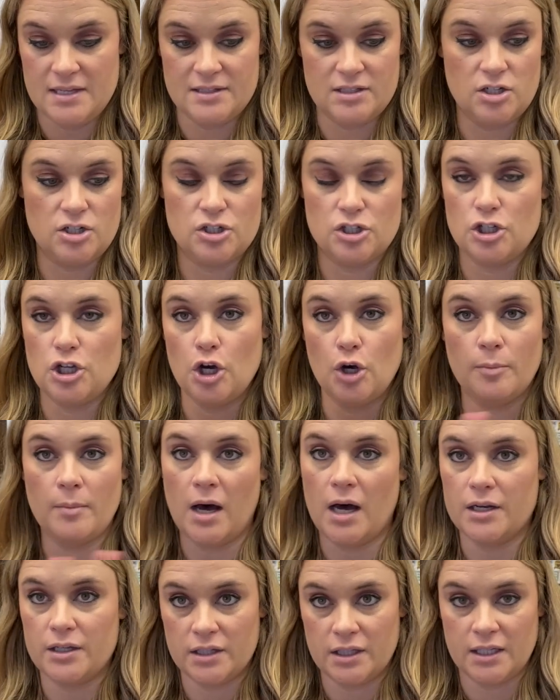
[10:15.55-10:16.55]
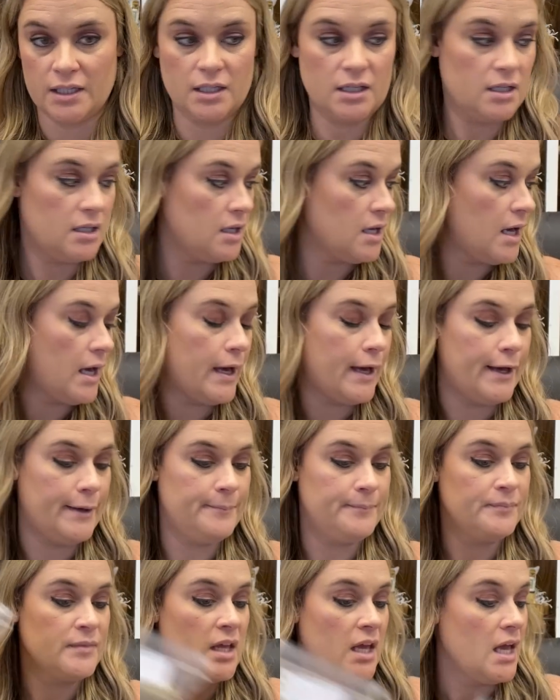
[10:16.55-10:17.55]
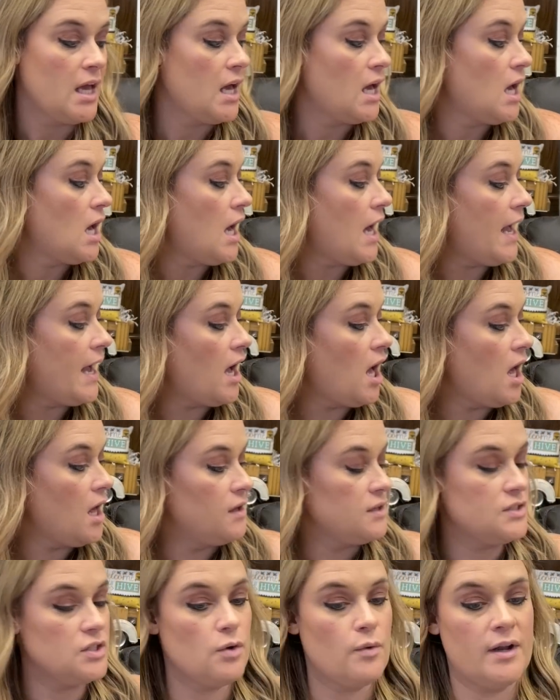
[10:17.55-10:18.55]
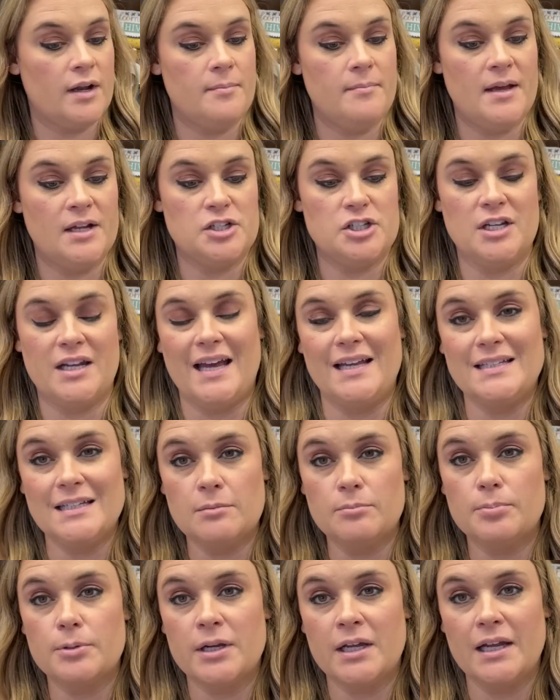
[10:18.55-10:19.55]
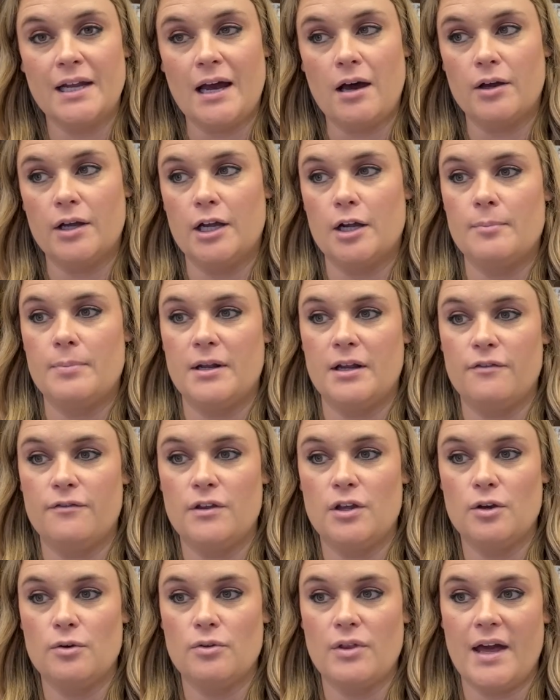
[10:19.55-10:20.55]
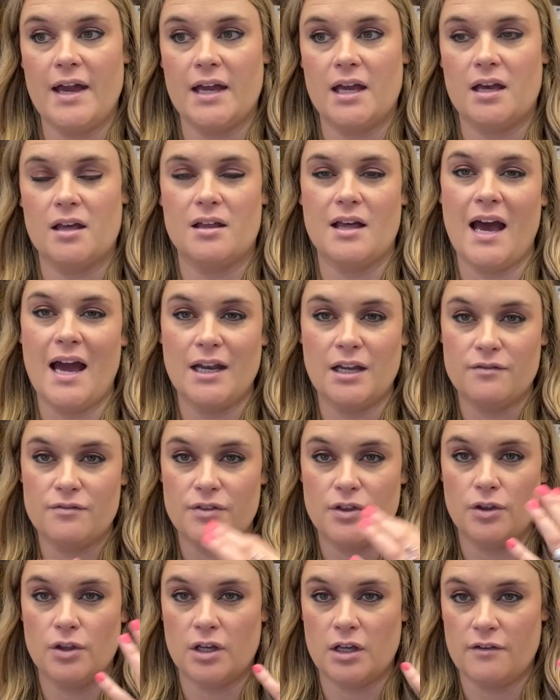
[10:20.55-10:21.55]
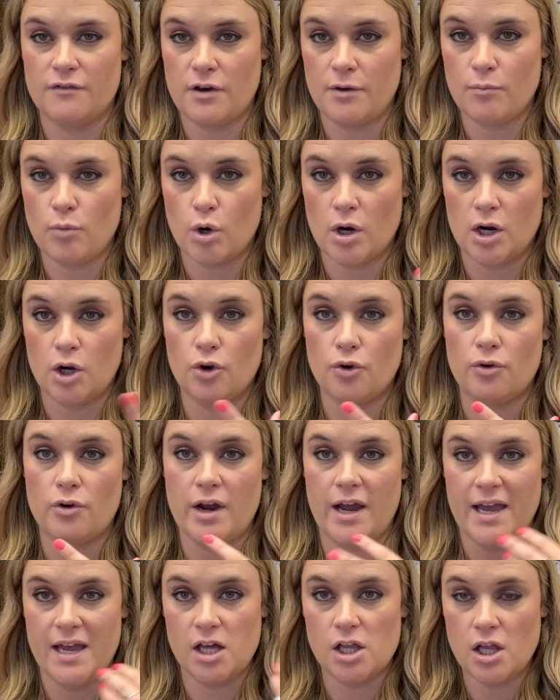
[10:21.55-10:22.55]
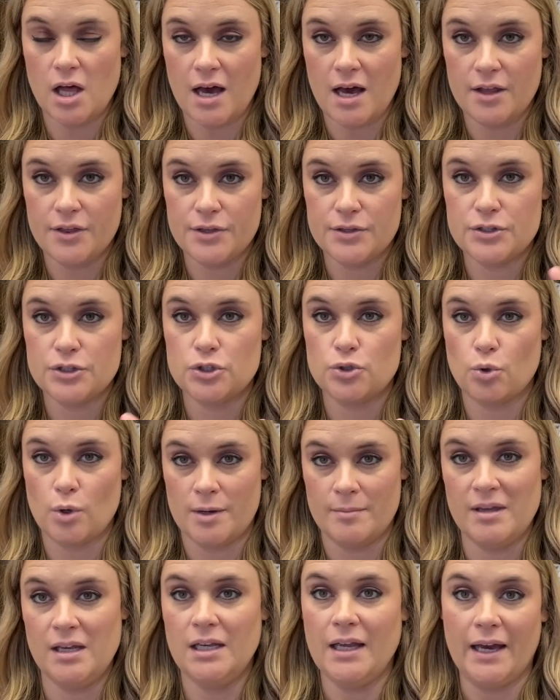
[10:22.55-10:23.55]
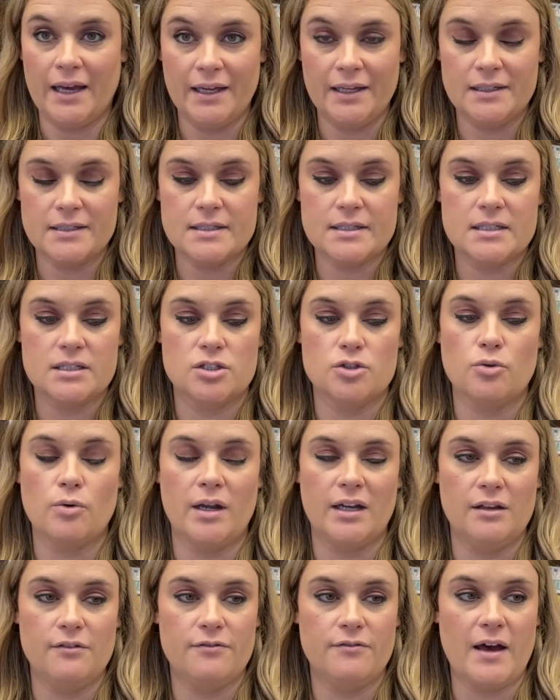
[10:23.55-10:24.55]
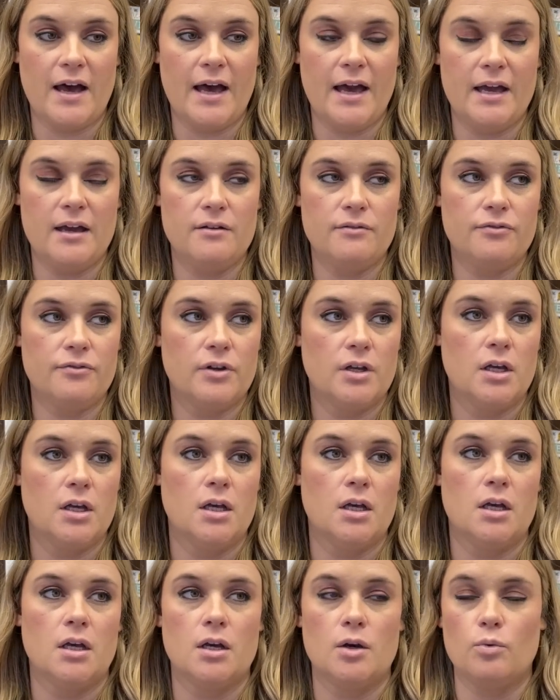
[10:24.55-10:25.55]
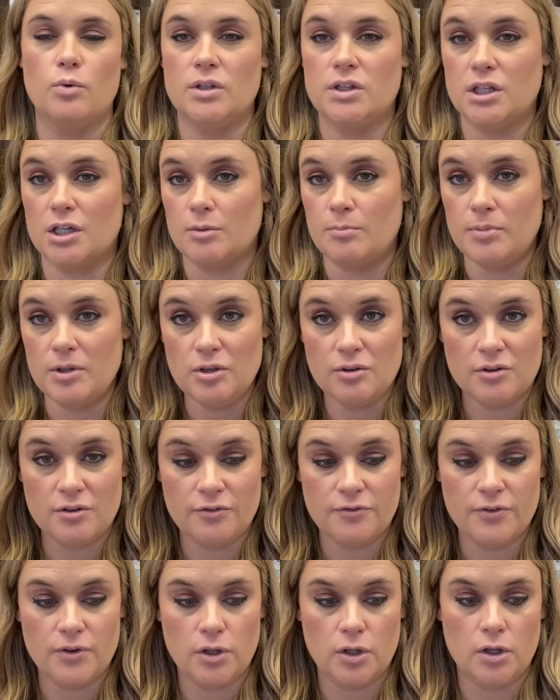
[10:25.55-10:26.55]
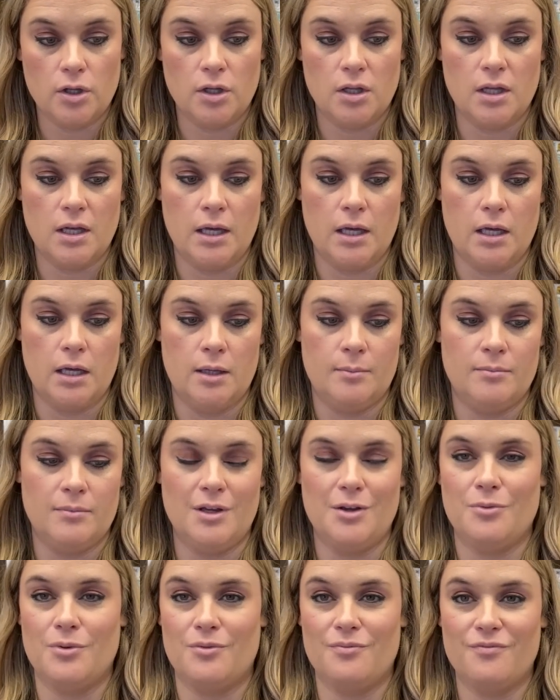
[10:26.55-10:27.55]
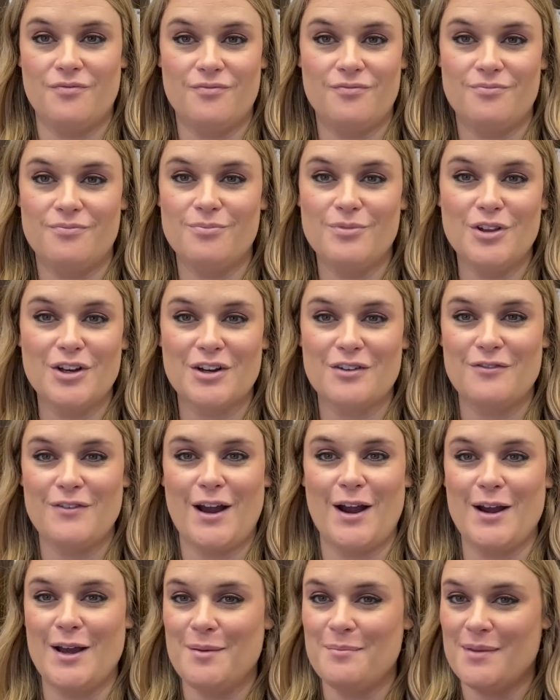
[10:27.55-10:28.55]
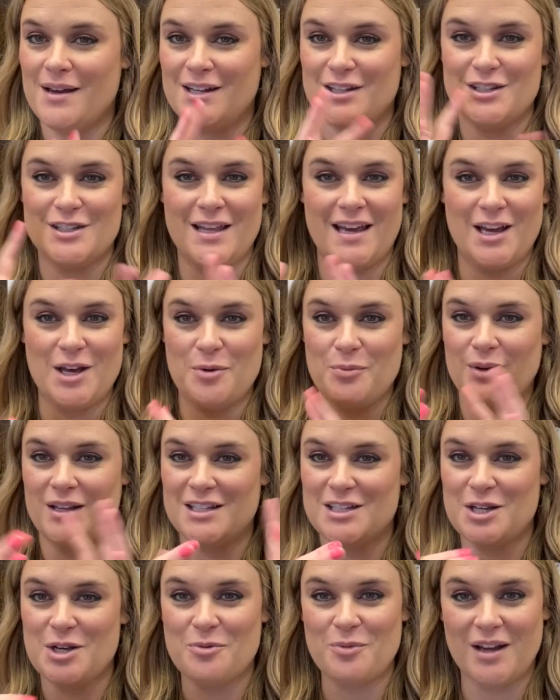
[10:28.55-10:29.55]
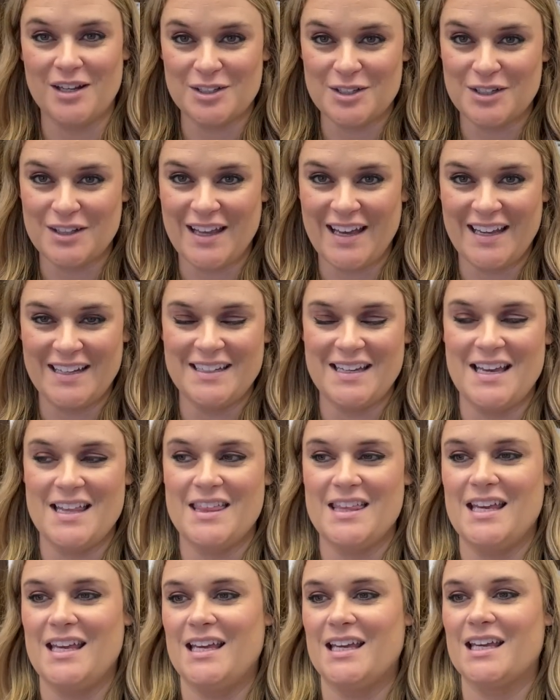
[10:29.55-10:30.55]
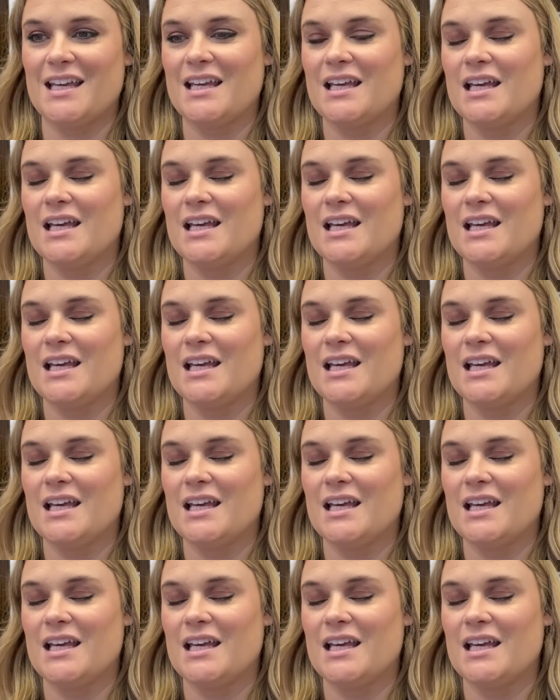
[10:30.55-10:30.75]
There's no modeling. I also want to mention, I didn't bring it out here, but if you like kind of the look of a more gray cloth, Stormy Night 25 would look beautiful. It would look very much like a winter wonderland, I think.